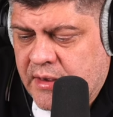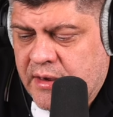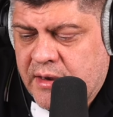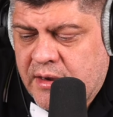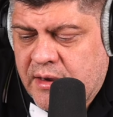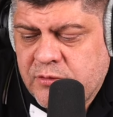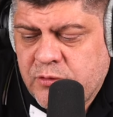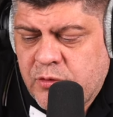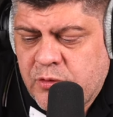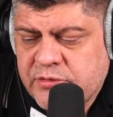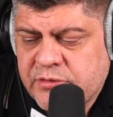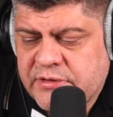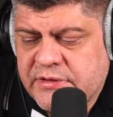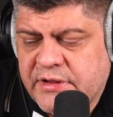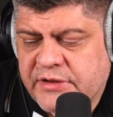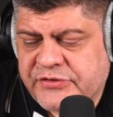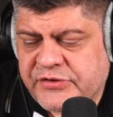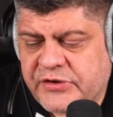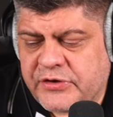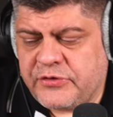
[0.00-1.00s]
How long
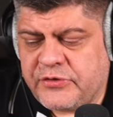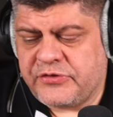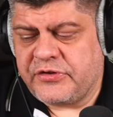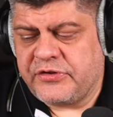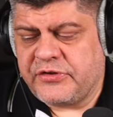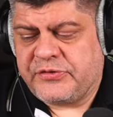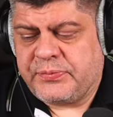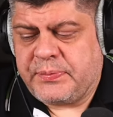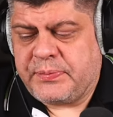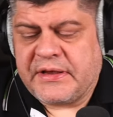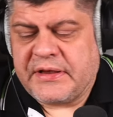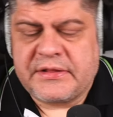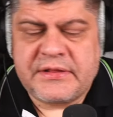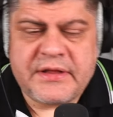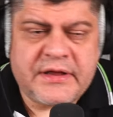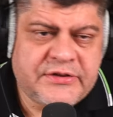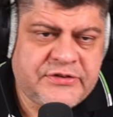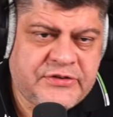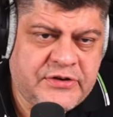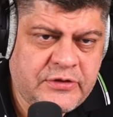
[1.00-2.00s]
does he usually speak?
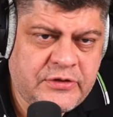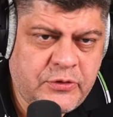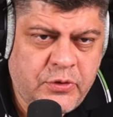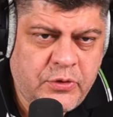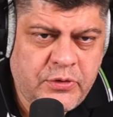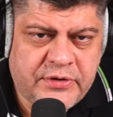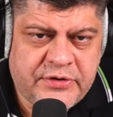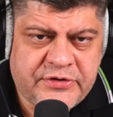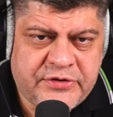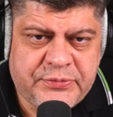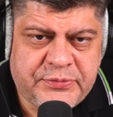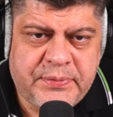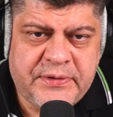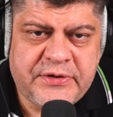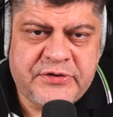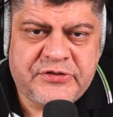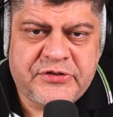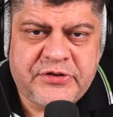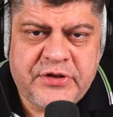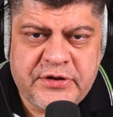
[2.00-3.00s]
That's a longer
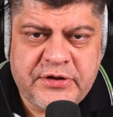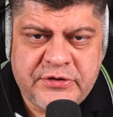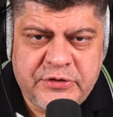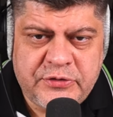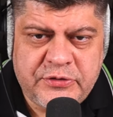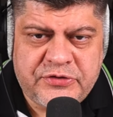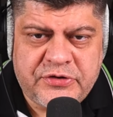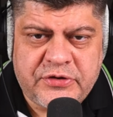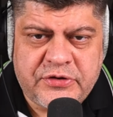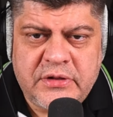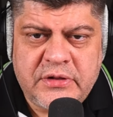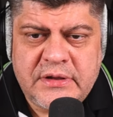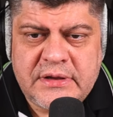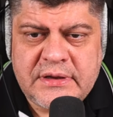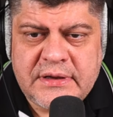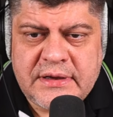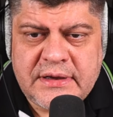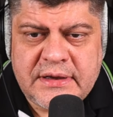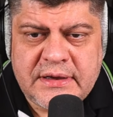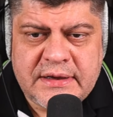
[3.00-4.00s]
speech than usual.
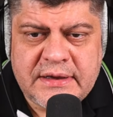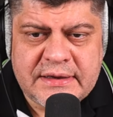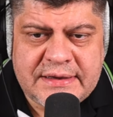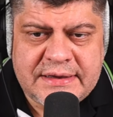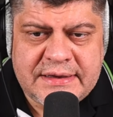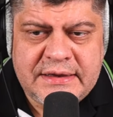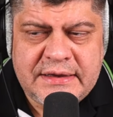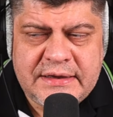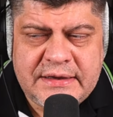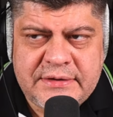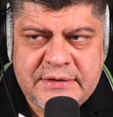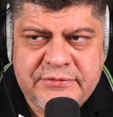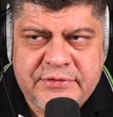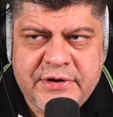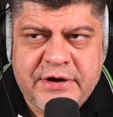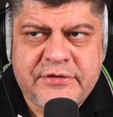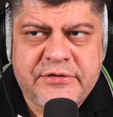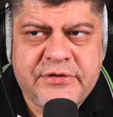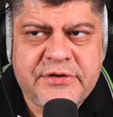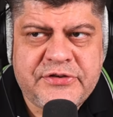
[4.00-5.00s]
Uh, he
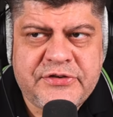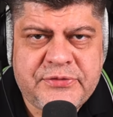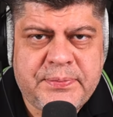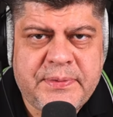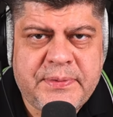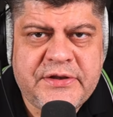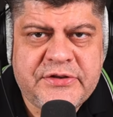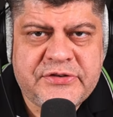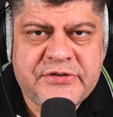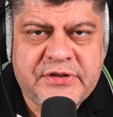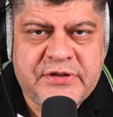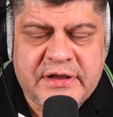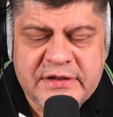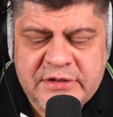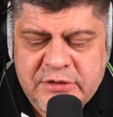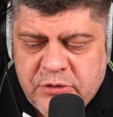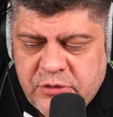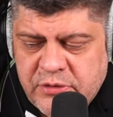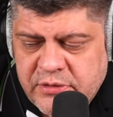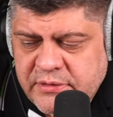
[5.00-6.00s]
rarely speaks
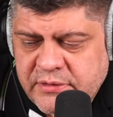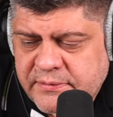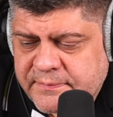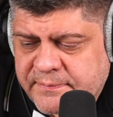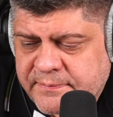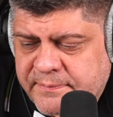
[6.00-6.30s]
that long.